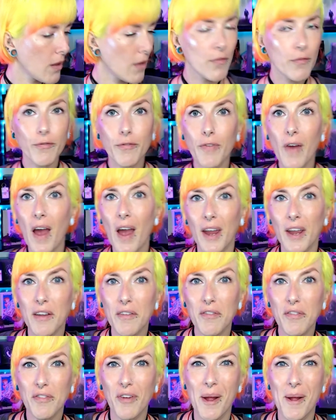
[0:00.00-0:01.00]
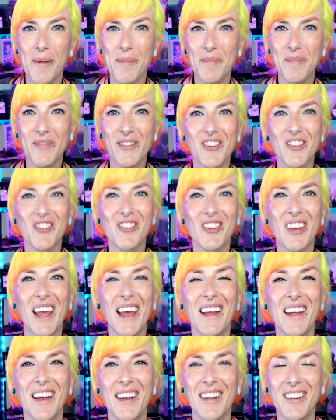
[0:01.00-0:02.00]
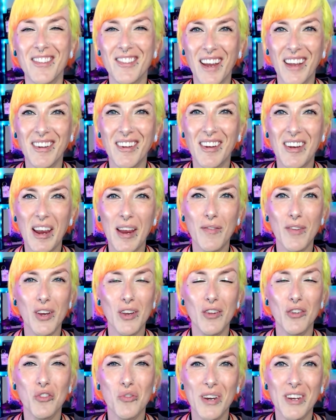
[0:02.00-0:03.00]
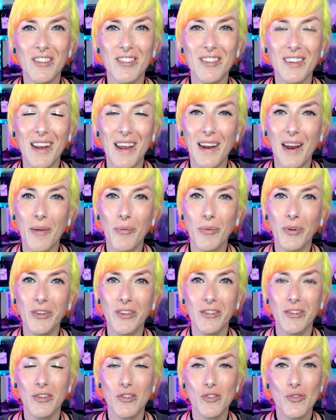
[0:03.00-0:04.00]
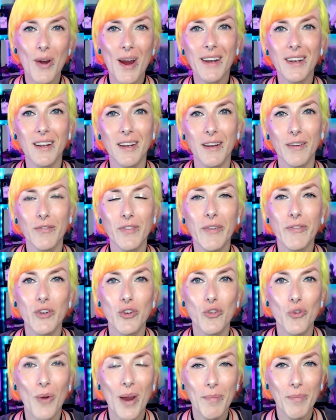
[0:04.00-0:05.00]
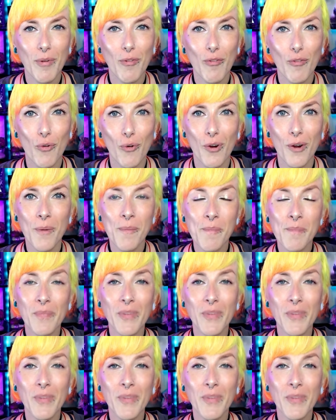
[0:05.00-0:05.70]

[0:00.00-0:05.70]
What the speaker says: 5 Scandinavian treats that I wanted to try that I've never tried before.